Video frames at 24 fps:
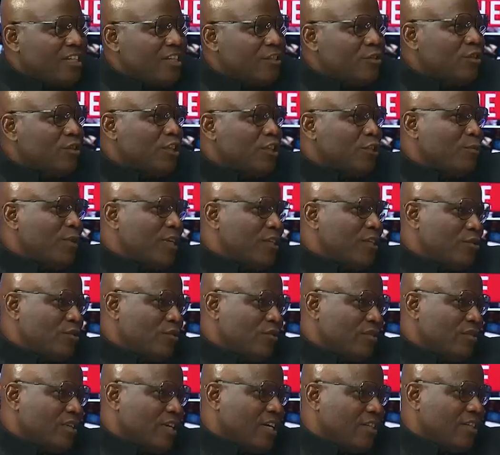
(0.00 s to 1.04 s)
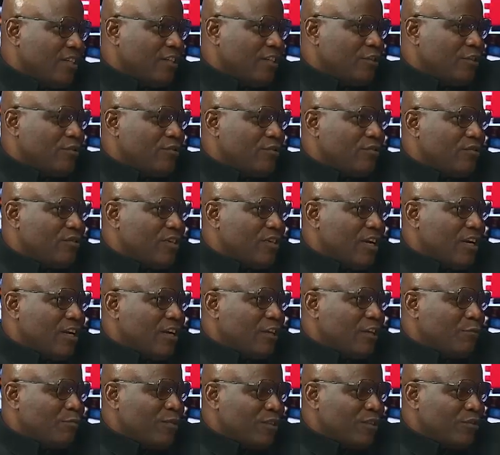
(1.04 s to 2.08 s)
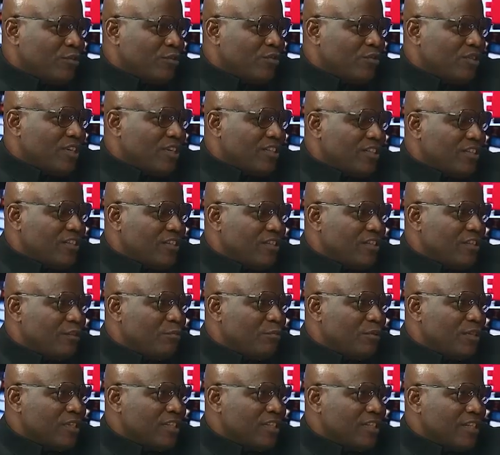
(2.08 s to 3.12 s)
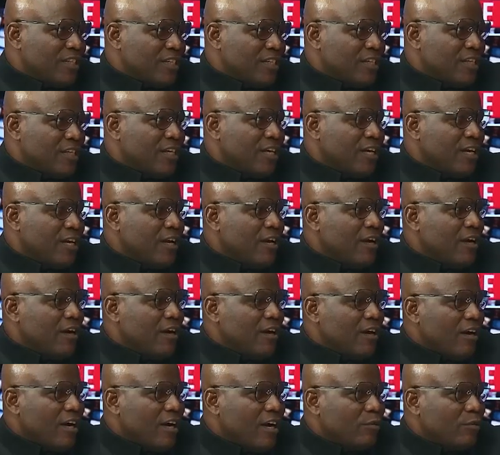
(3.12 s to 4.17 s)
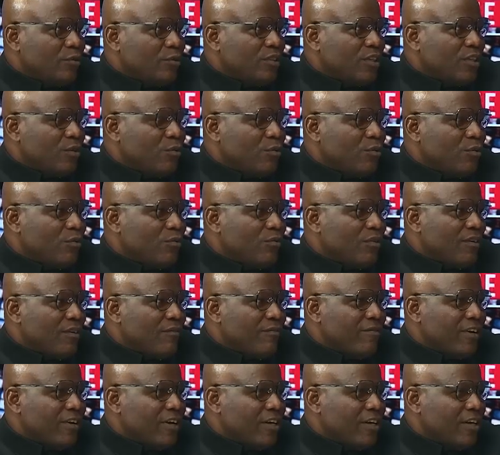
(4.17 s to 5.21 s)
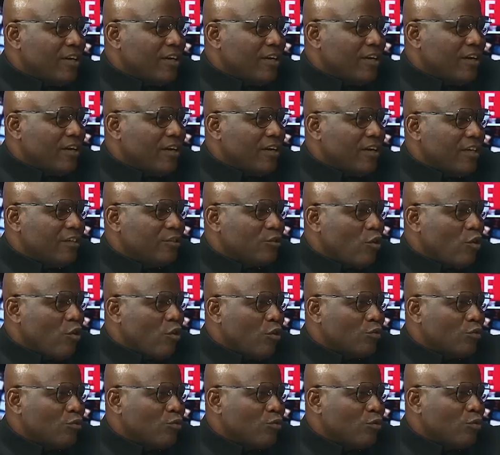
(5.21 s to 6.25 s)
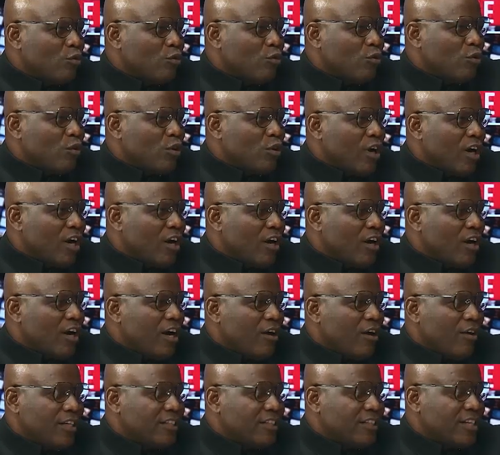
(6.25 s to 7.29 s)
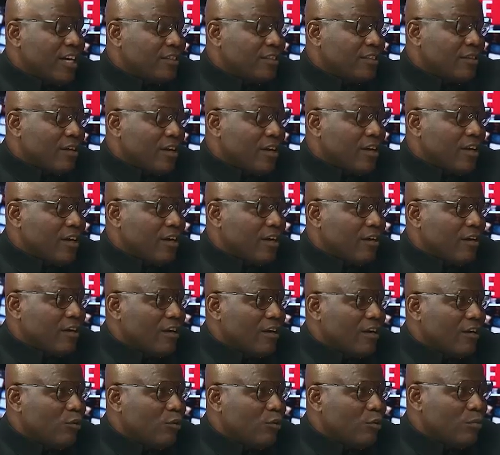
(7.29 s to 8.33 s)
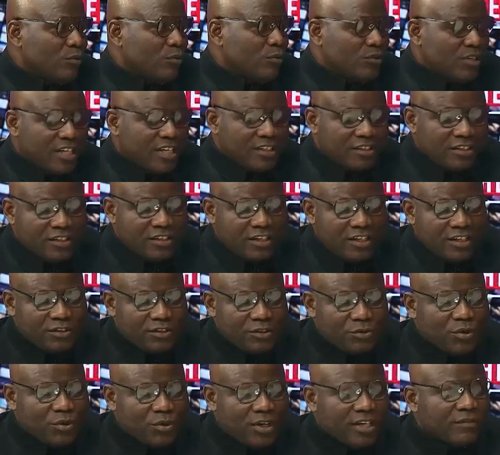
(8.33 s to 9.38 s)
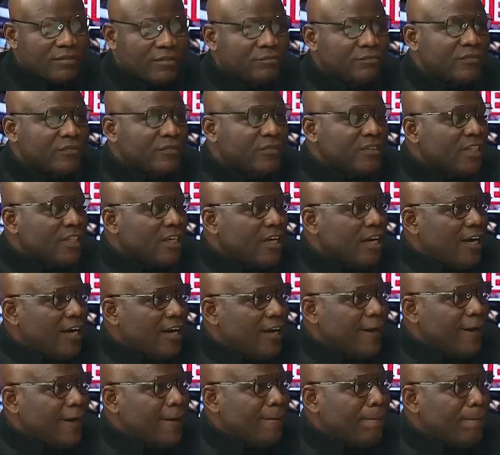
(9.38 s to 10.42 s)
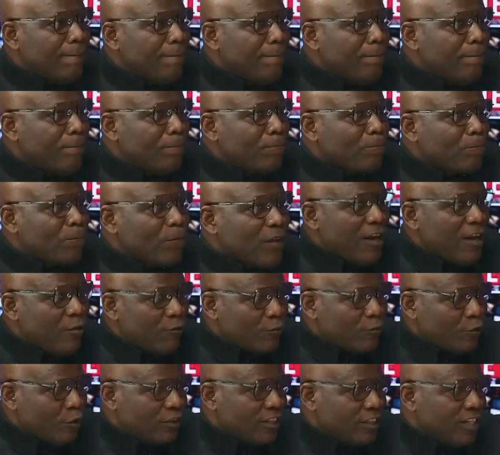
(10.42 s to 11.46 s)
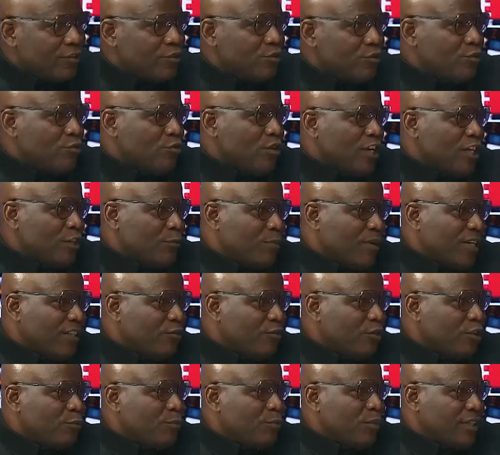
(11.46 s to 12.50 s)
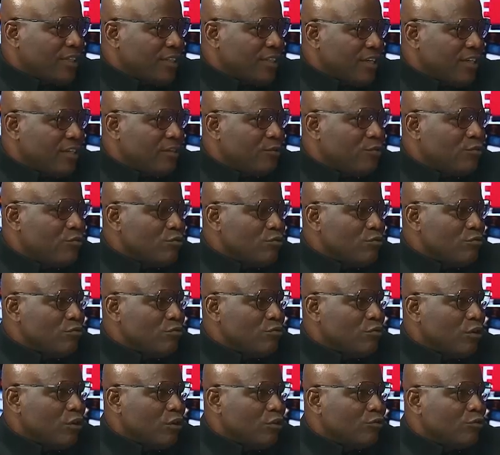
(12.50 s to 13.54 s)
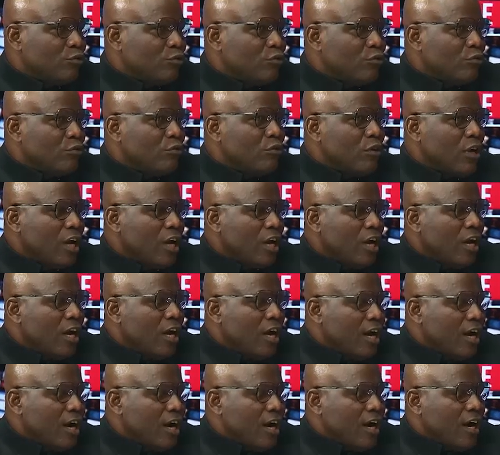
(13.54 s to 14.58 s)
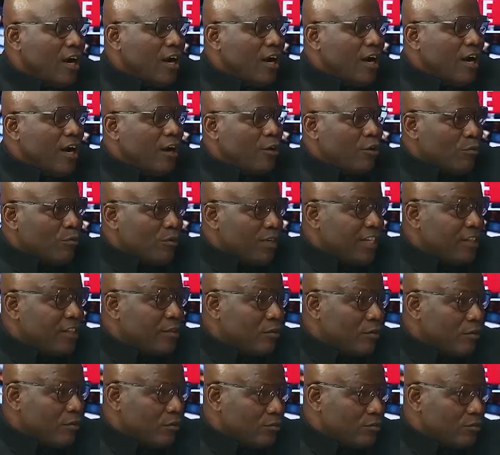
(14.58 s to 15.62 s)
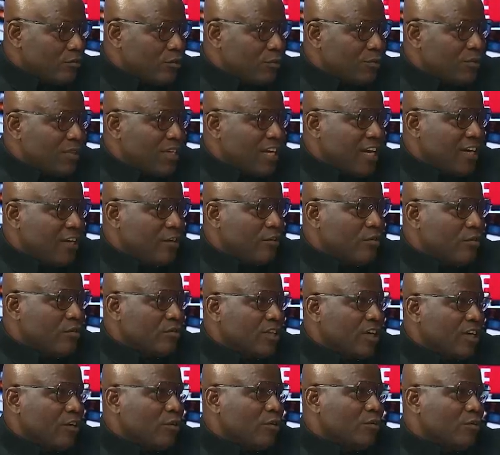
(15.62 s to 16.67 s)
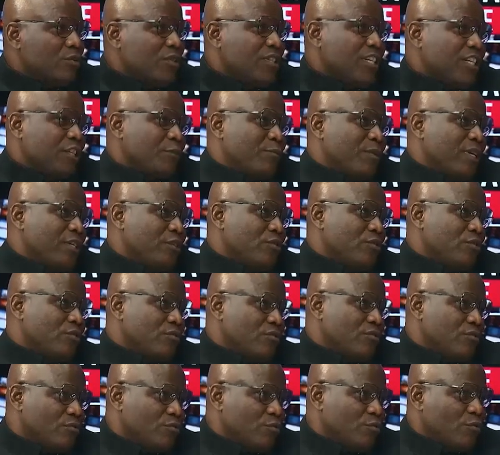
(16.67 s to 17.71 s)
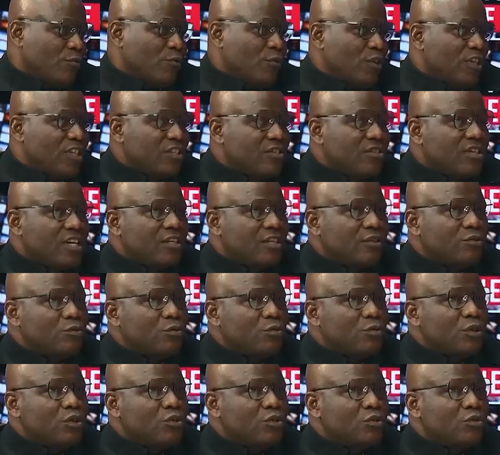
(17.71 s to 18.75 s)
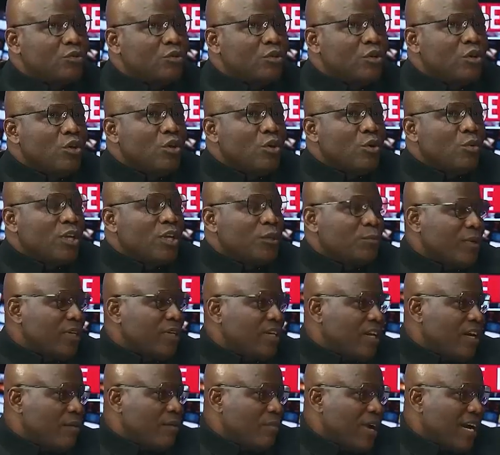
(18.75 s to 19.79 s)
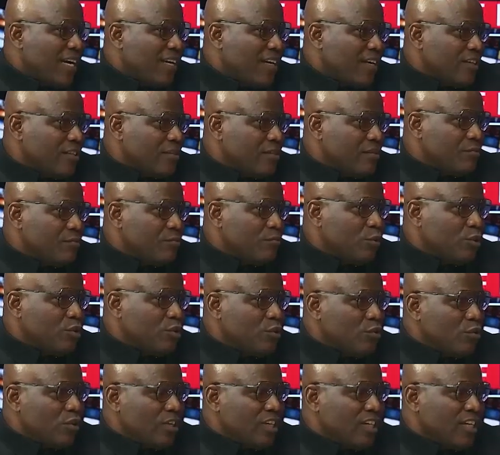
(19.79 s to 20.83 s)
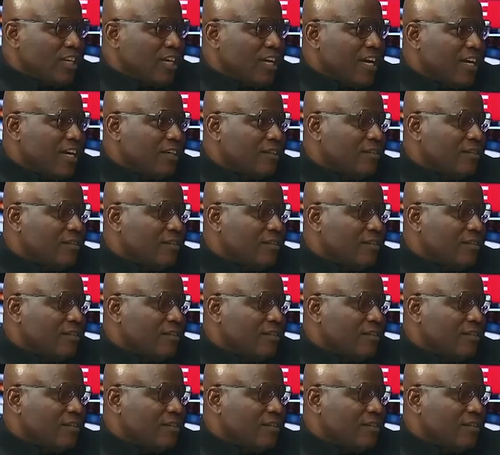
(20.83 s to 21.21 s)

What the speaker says: on expansion, and this expansion strategy is basically, I would say, one of our it's core to our entire global strategy, as it were. And course, as you do expand, you're expected to also accommodate costs, subsidiary costs that comes with expansions. So for instance, we're expanding our markets both locally and